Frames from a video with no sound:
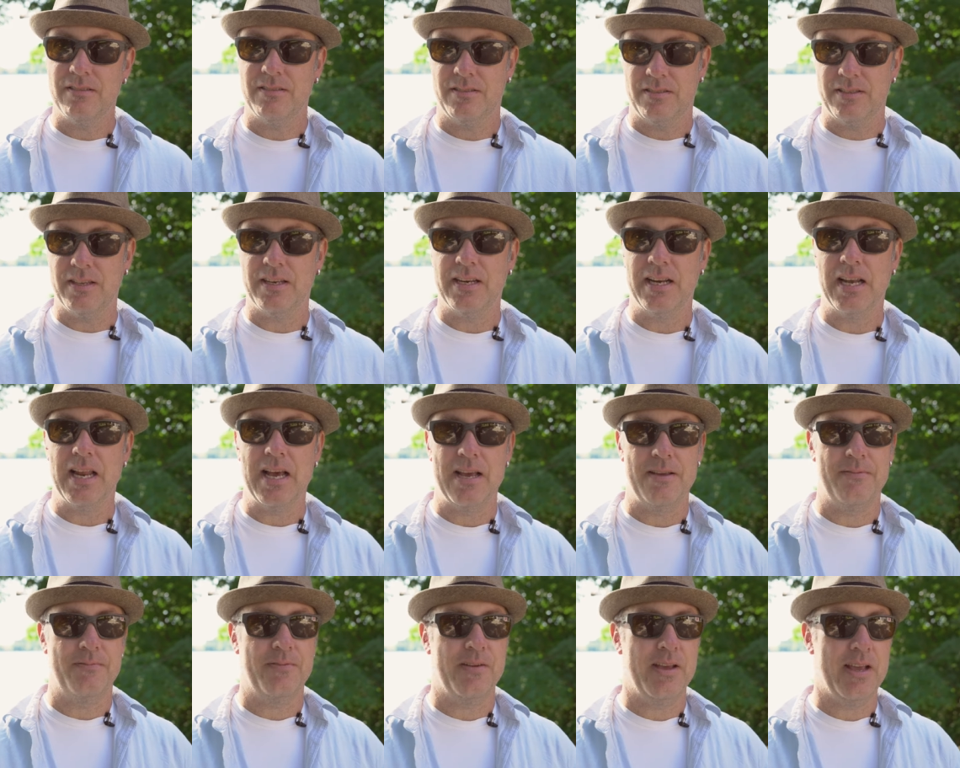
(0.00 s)
city
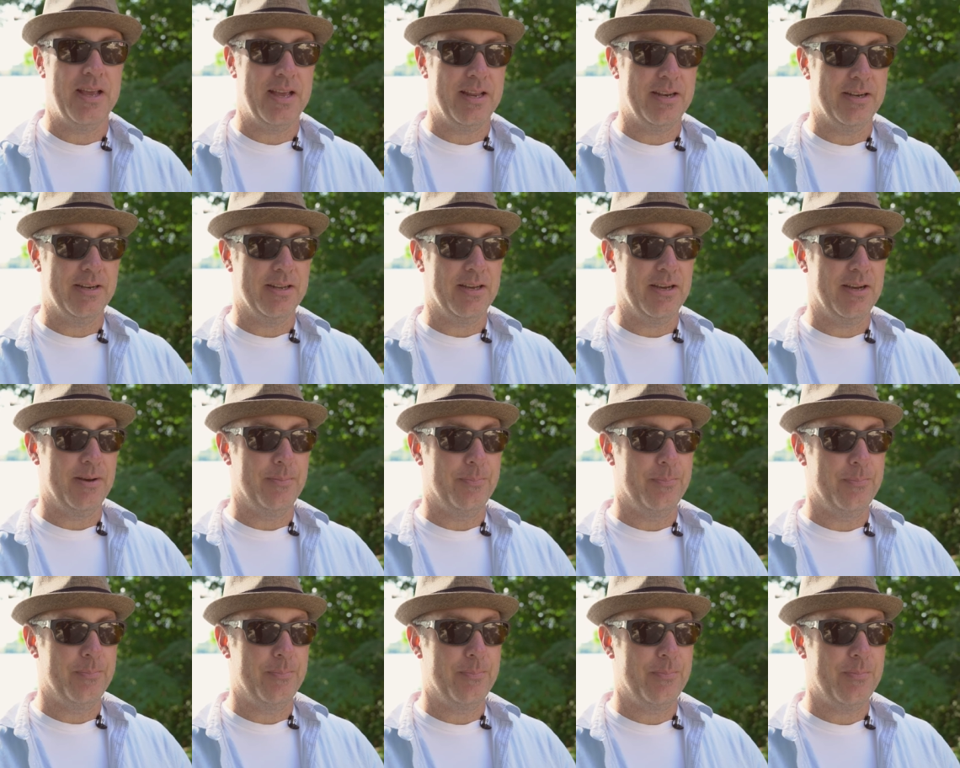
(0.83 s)
life, and
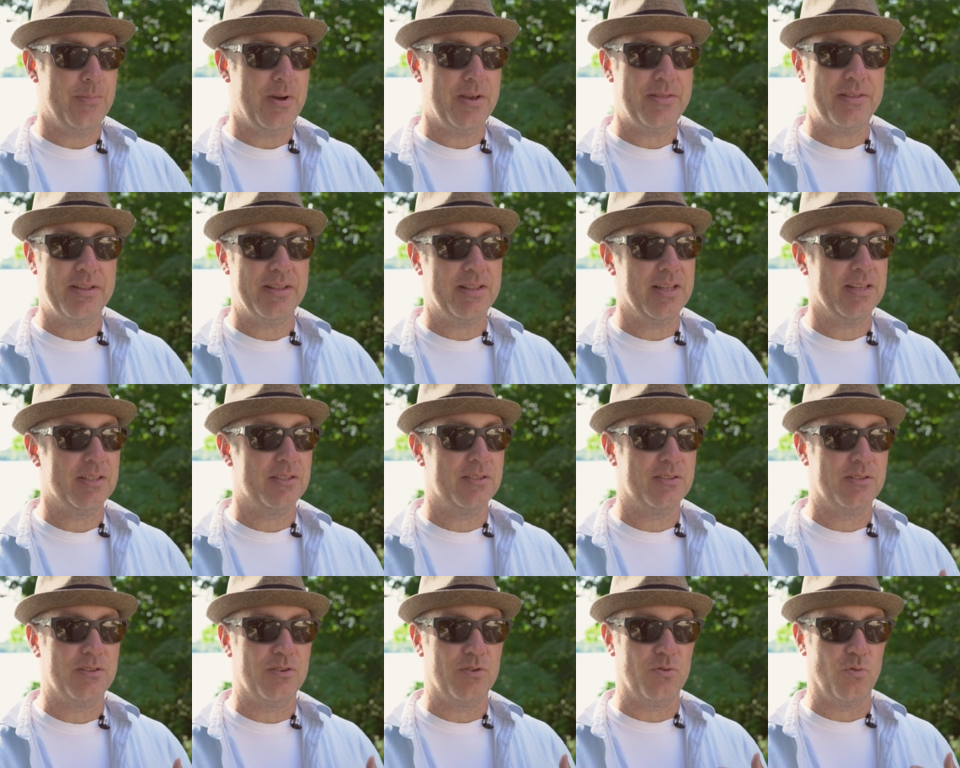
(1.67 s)
um, I think
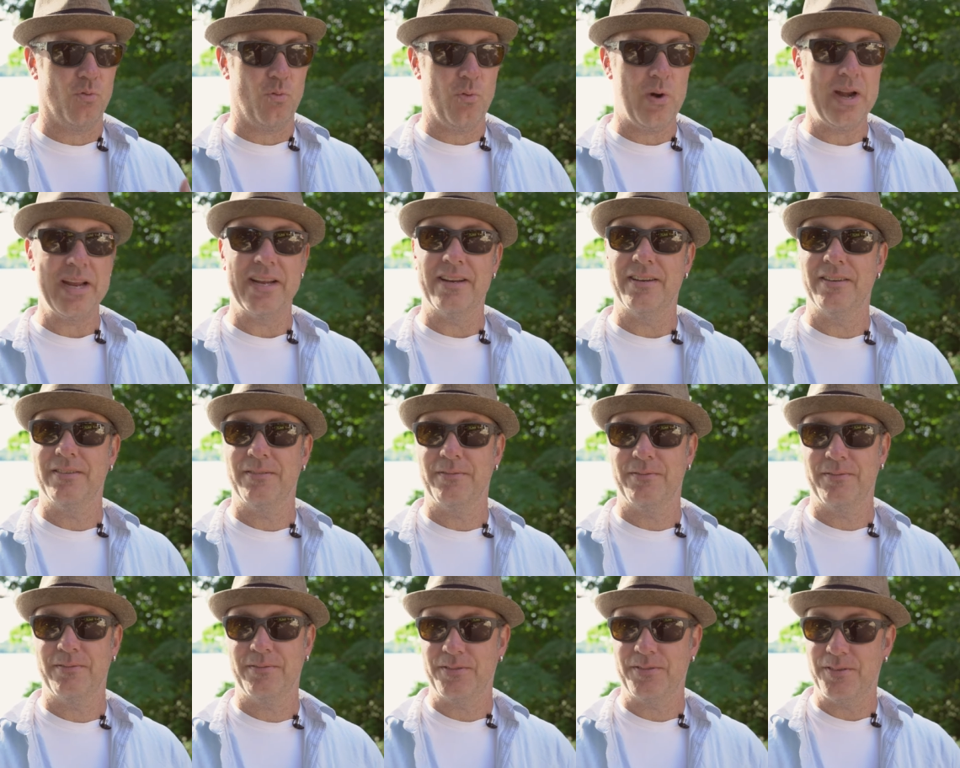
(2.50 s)
that's great
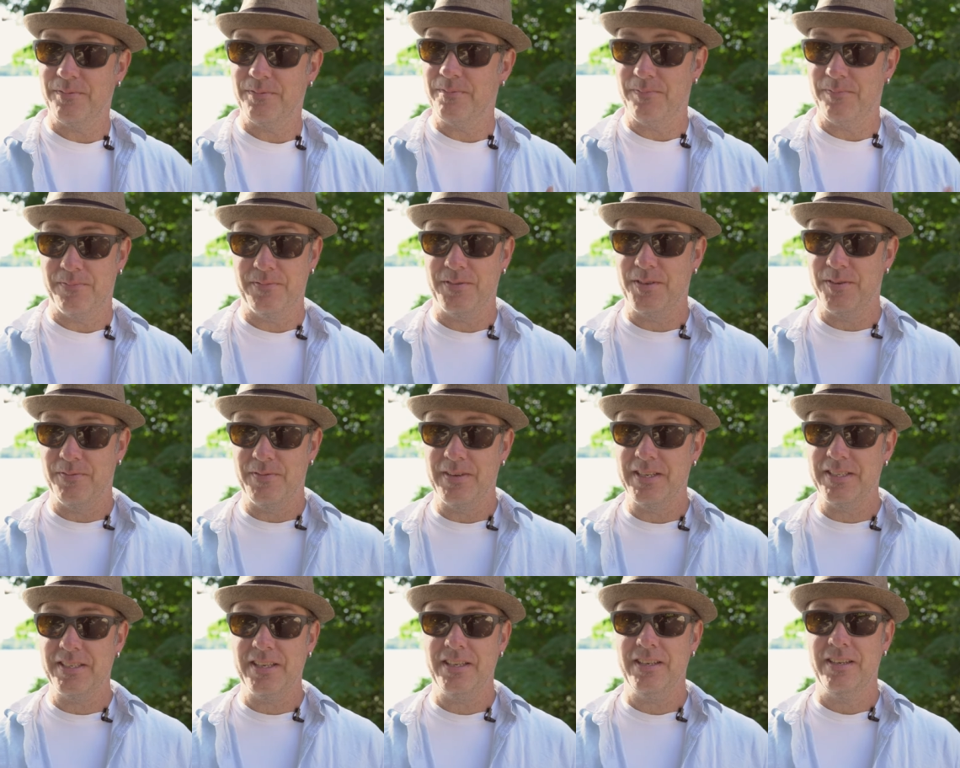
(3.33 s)
to, to
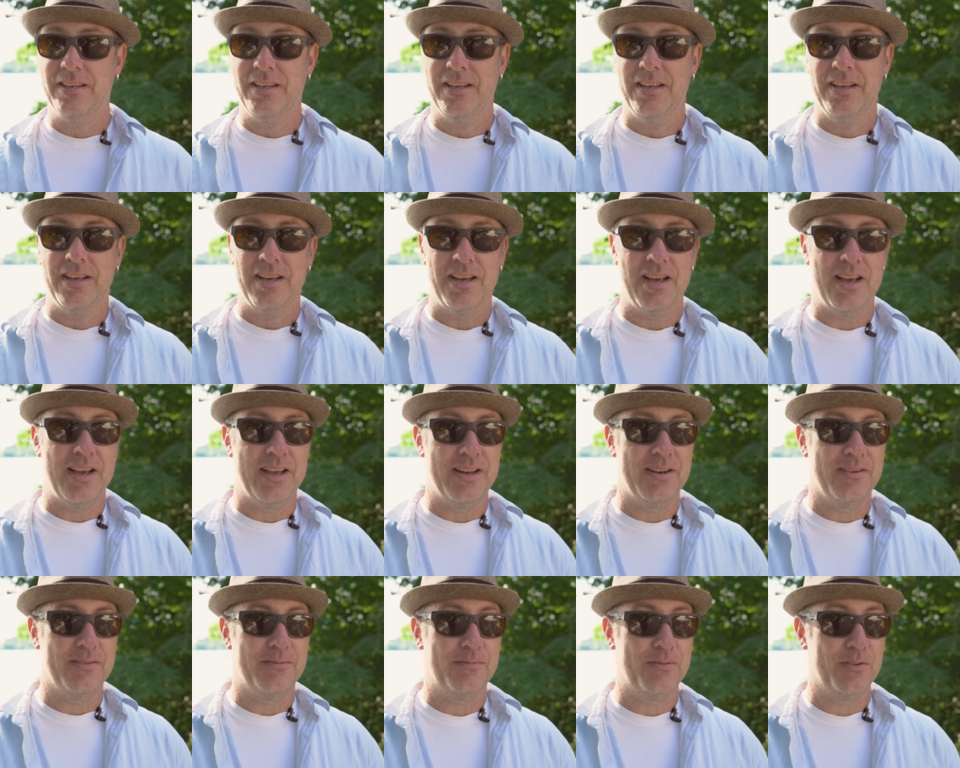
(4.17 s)
visit,
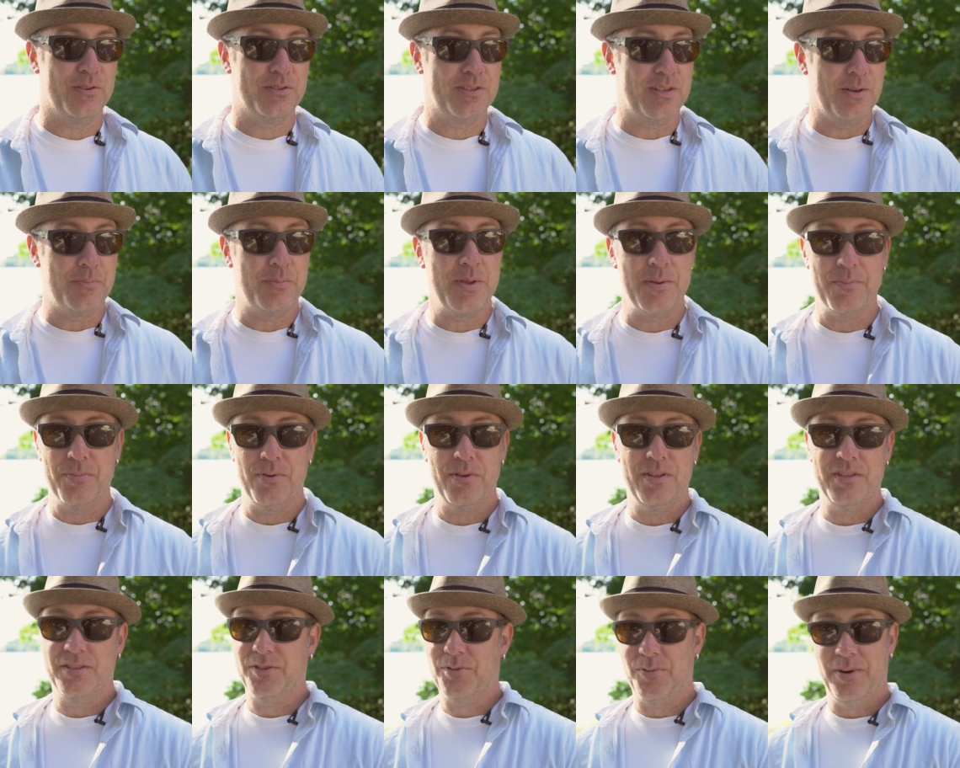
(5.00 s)
and for some
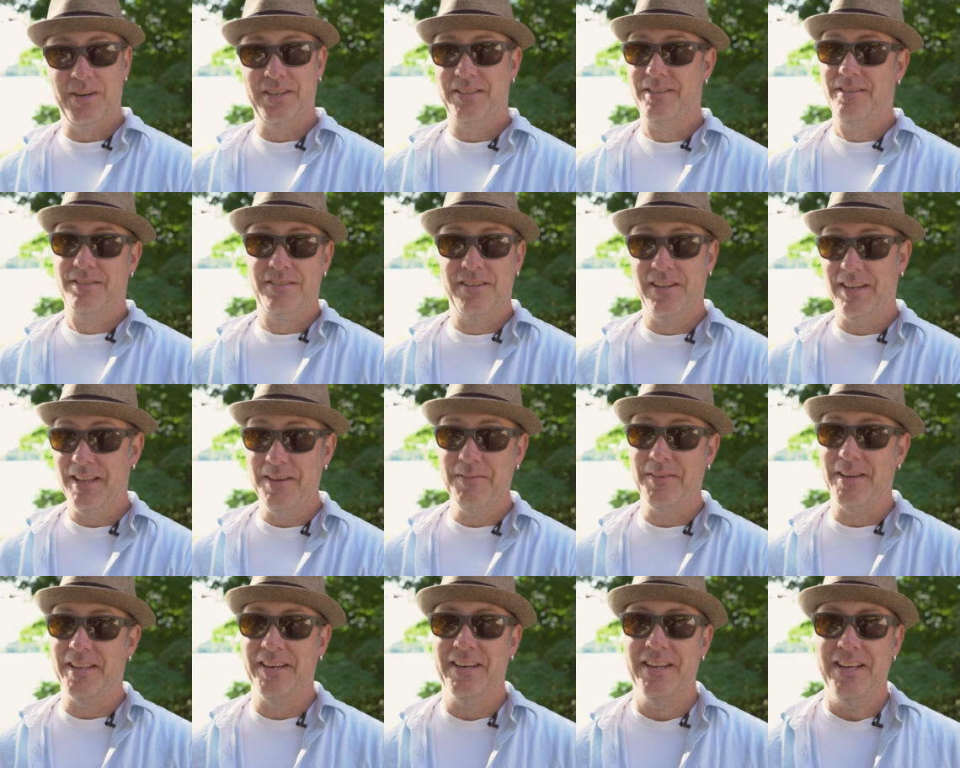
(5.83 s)
people, it's great to
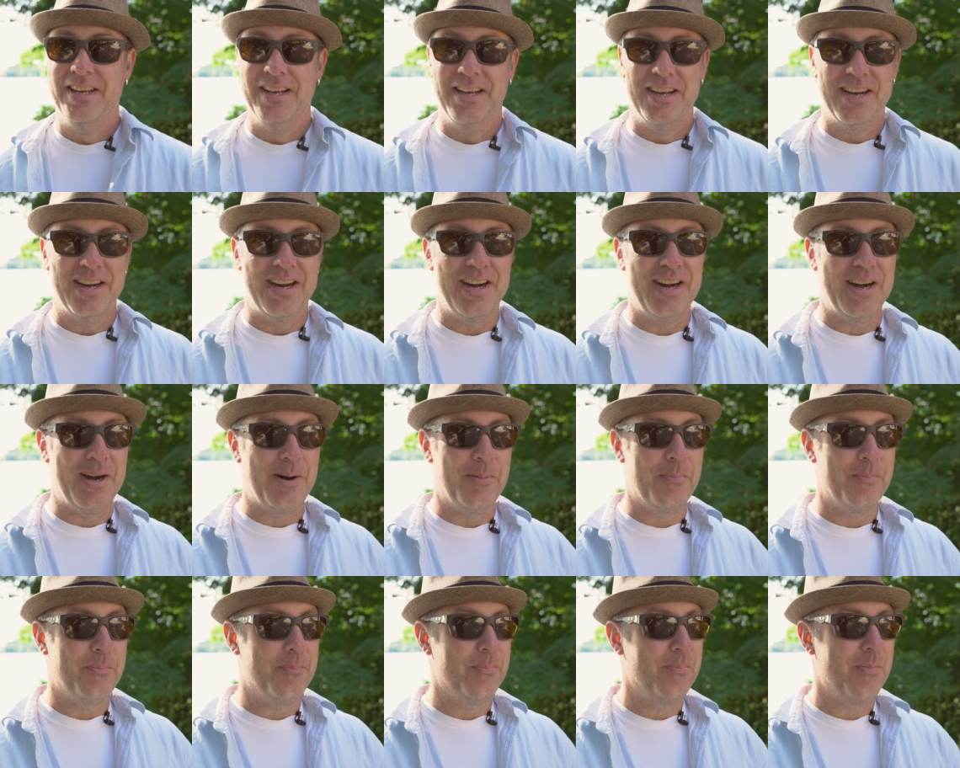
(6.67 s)
live in.
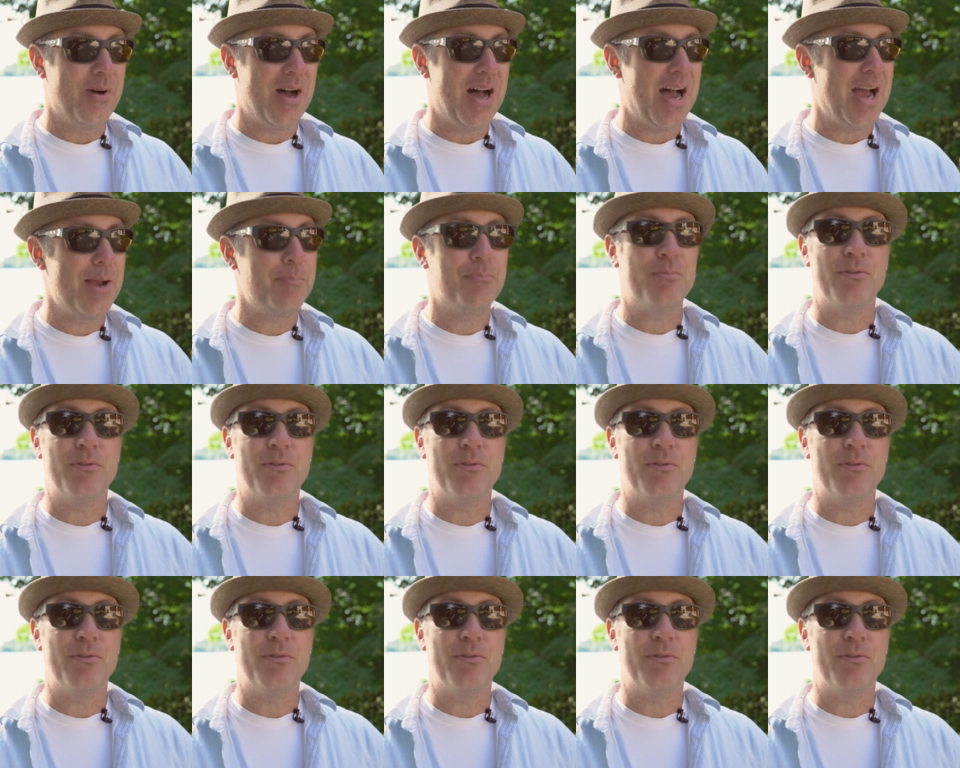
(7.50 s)
Um, I